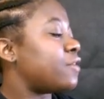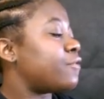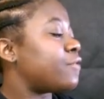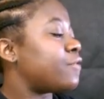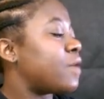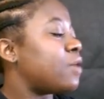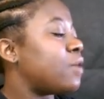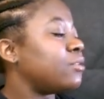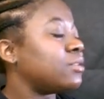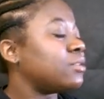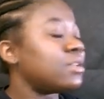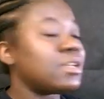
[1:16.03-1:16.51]

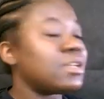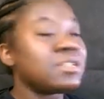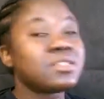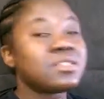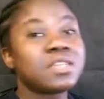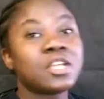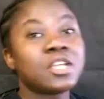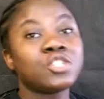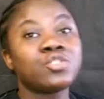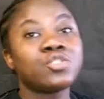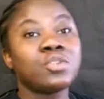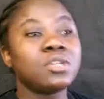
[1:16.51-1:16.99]
found this
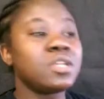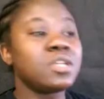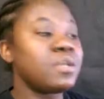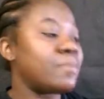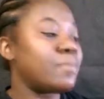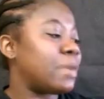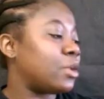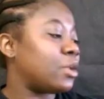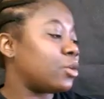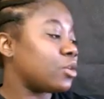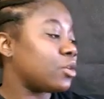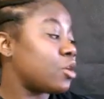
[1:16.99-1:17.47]
actually
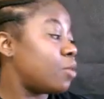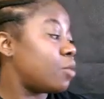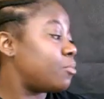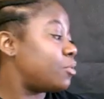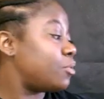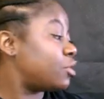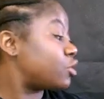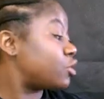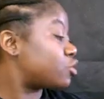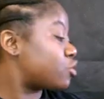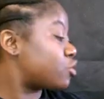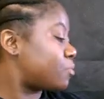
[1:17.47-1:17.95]
in my local
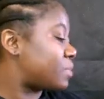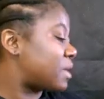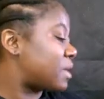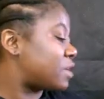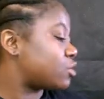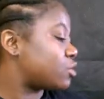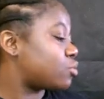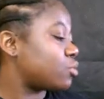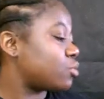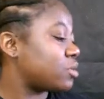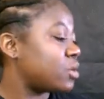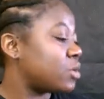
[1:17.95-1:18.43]
beauty
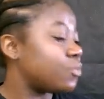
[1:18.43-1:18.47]
supply store.